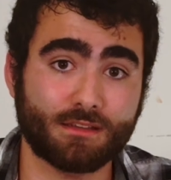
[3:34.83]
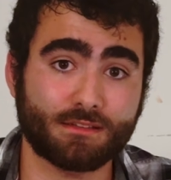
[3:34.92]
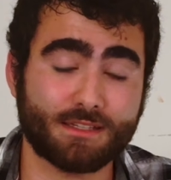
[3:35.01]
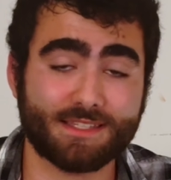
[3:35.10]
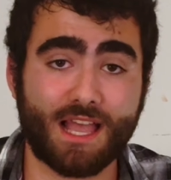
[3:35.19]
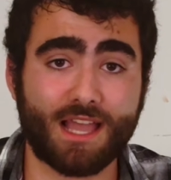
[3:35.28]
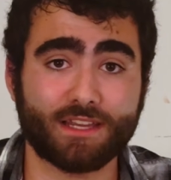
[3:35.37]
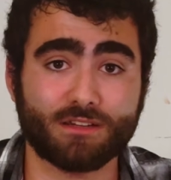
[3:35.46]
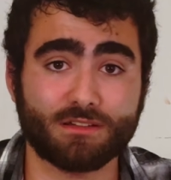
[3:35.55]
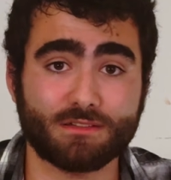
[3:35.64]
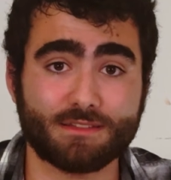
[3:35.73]

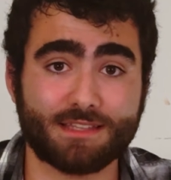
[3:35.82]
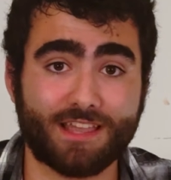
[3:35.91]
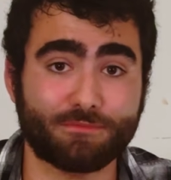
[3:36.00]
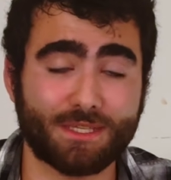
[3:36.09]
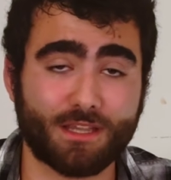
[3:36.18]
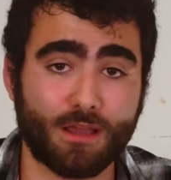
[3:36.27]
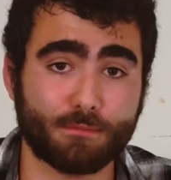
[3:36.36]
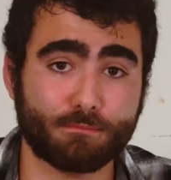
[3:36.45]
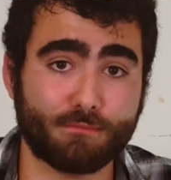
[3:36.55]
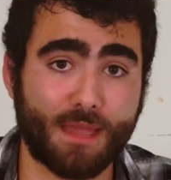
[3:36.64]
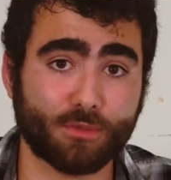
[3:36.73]
Desires have
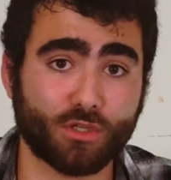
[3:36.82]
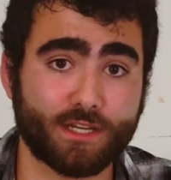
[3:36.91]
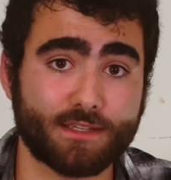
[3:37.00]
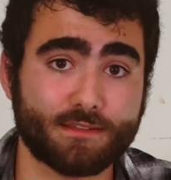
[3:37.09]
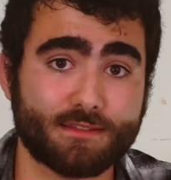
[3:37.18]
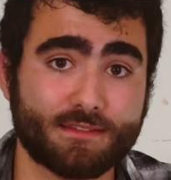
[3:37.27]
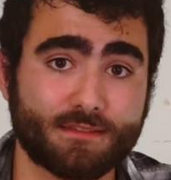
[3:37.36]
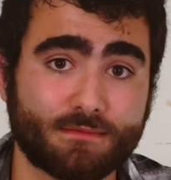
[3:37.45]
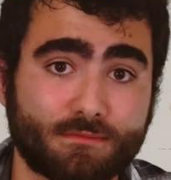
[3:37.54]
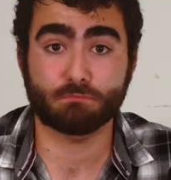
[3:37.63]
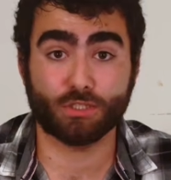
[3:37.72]
become memories.
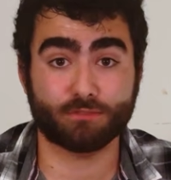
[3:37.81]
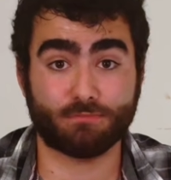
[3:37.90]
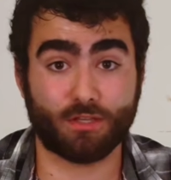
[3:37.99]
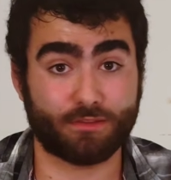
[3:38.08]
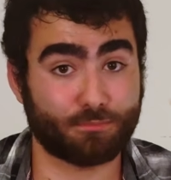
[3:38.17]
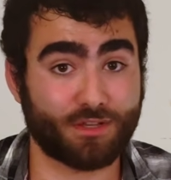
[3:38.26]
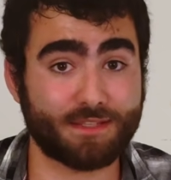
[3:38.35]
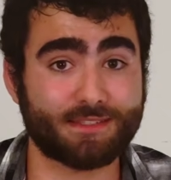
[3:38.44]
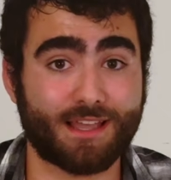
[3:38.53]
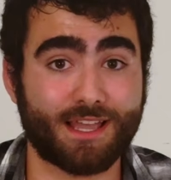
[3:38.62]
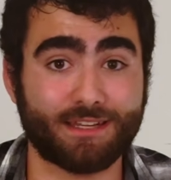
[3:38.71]
But on the
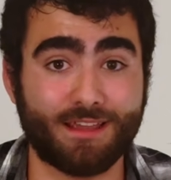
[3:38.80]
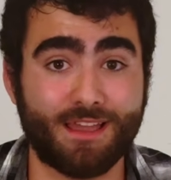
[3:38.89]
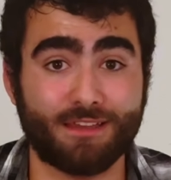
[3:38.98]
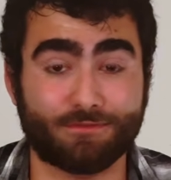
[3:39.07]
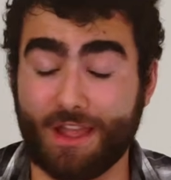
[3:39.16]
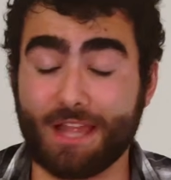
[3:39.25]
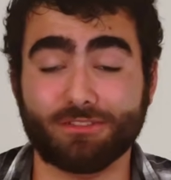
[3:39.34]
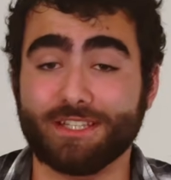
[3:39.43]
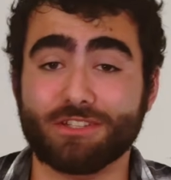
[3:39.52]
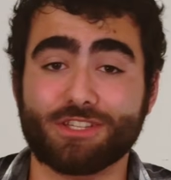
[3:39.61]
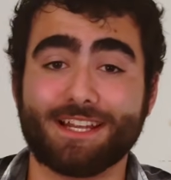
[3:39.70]
plus side,
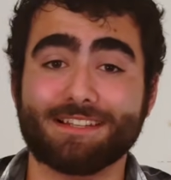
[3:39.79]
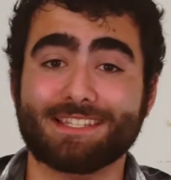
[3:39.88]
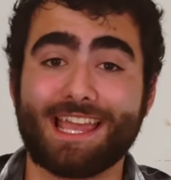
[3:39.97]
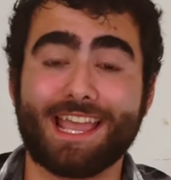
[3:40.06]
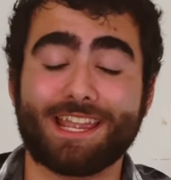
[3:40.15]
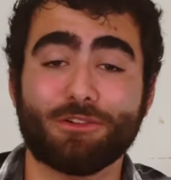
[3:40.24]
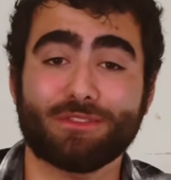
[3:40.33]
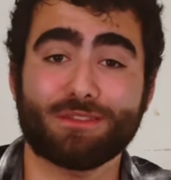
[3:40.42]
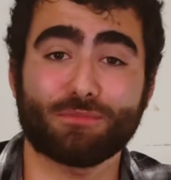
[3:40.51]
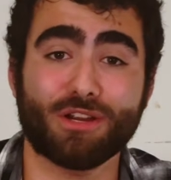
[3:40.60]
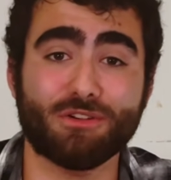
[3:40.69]
finally a chance to hang out
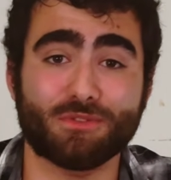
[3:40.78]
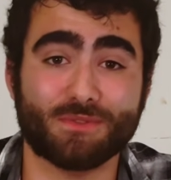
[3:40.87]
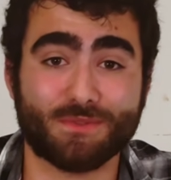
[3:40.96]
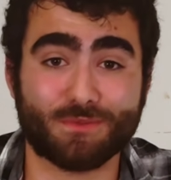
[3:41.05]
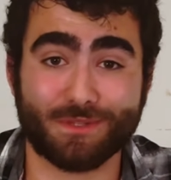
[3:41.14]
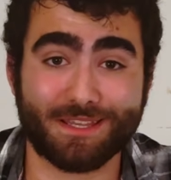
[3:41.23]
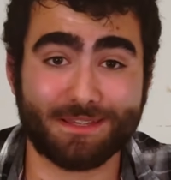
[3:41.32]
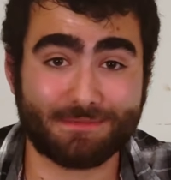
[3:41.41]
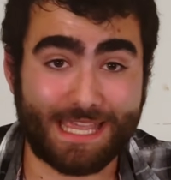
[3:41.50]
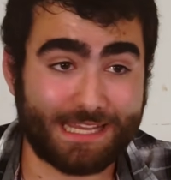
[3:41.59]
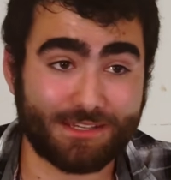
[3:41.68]
with the bros, where they
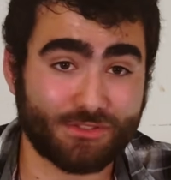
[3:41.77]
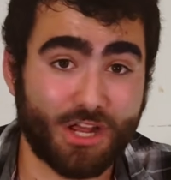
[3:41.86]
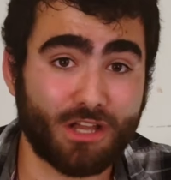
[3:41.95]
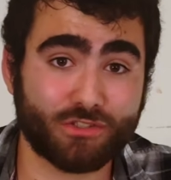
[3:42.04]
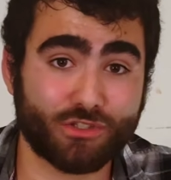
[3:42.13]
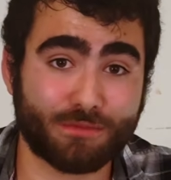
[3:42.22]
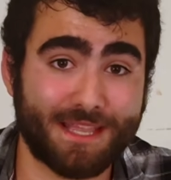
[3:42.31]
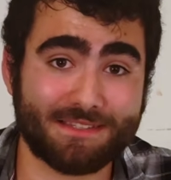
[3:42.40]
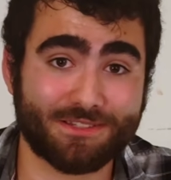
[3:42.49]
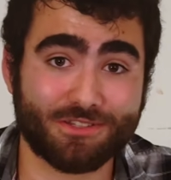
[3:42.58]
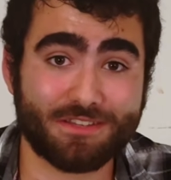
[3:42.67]
can't dodge your
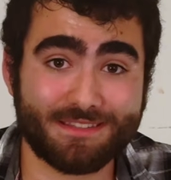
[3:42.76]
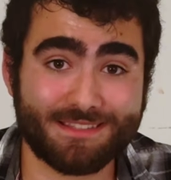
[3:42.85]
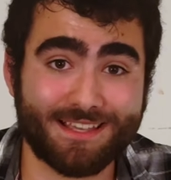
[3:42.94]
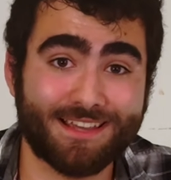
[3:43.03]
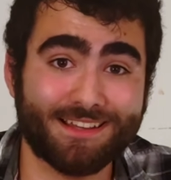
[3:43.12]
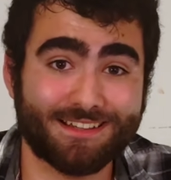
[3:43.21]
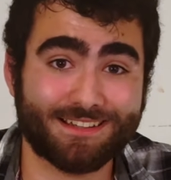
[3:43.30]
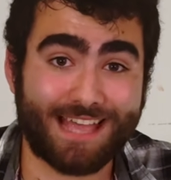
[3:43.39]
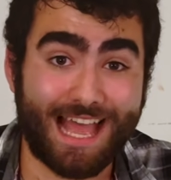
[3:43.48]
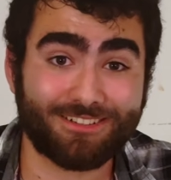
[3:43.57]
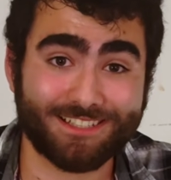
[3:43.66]
messages.
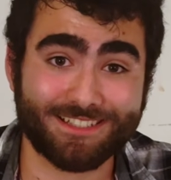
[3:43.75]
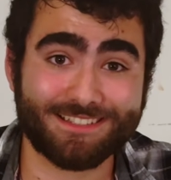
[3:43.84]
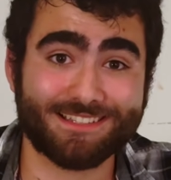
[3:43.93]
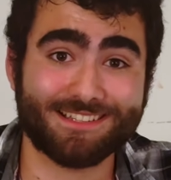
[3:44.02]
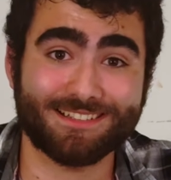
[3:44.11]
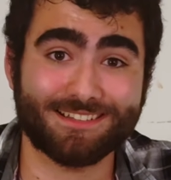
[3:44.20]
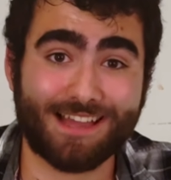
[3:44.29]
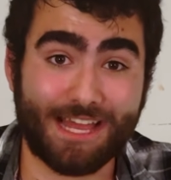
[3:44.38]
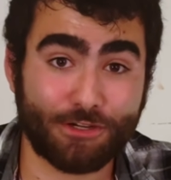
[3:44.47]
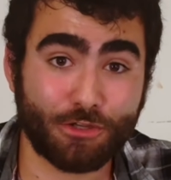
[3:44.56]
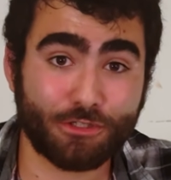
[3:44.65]
Alex,
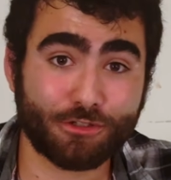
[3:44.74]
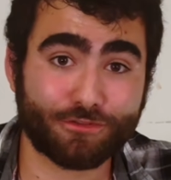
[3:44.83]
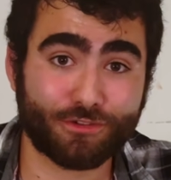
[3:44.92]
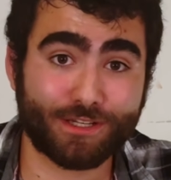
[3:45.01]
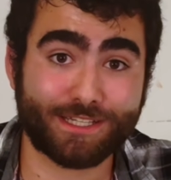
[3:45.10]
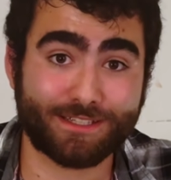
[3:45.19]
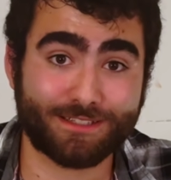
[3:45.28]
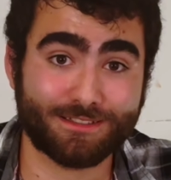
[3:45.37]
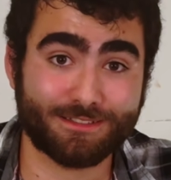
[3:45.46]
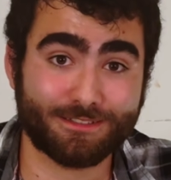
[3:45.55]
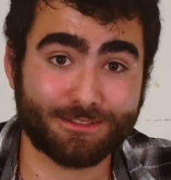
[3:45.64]
I know you're free.
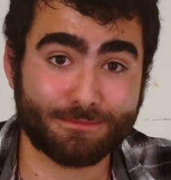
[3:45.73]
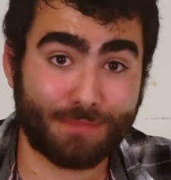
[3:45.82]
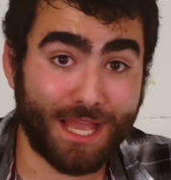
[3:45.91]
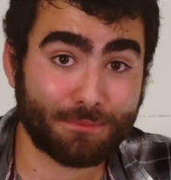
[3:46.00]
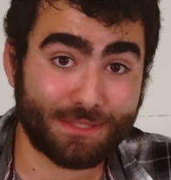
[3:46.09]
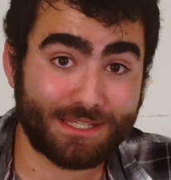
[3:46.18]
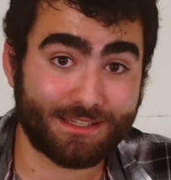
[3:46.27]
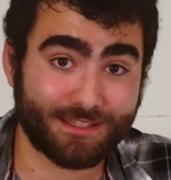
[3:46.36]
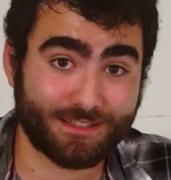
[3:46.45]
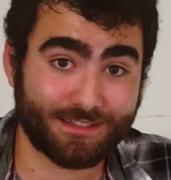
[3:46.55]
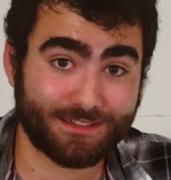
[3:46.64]
Buy
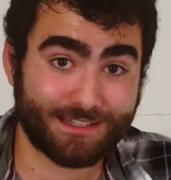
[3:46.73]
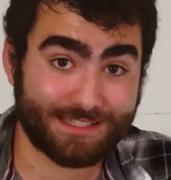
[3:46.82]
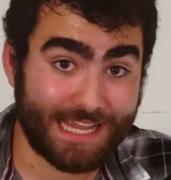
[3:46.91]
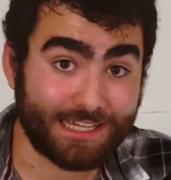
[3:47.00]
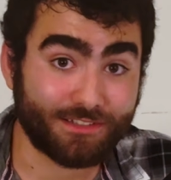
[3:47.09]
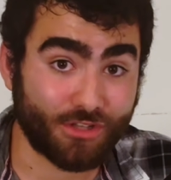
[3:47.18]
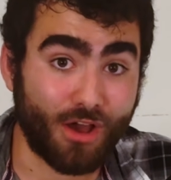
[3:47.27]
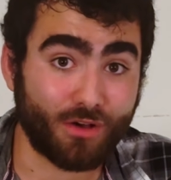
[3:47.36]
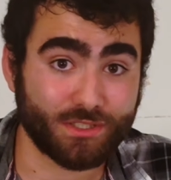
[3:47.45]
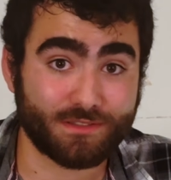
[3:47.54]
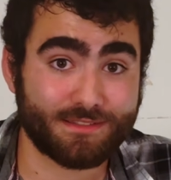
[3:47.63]
Peak, it's
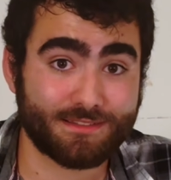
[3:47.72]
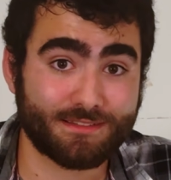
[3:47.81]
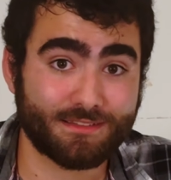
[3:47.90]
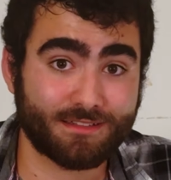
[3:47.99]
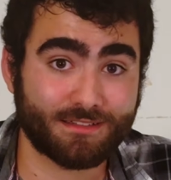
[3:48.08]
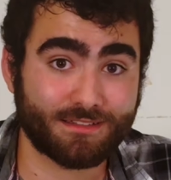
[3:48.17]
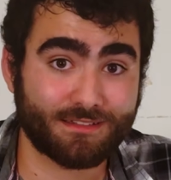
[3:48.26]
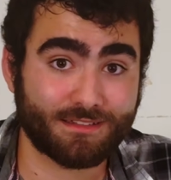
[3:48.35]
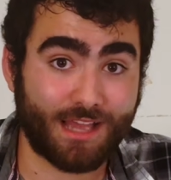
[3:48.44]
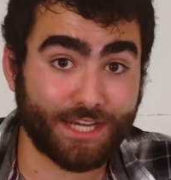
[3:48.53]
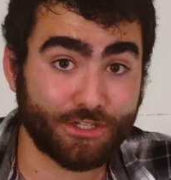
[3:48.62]
$8.
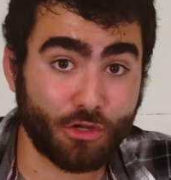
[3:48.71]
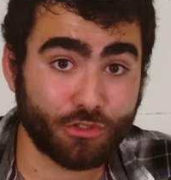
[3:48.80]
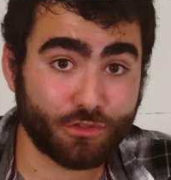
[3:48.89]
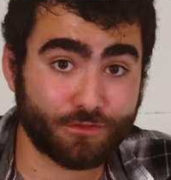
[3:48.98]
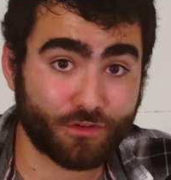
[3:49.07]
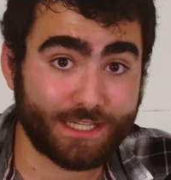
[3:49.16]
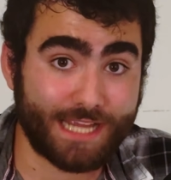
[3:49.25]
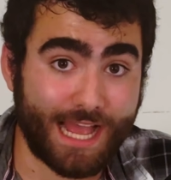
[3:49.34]
I know you're free,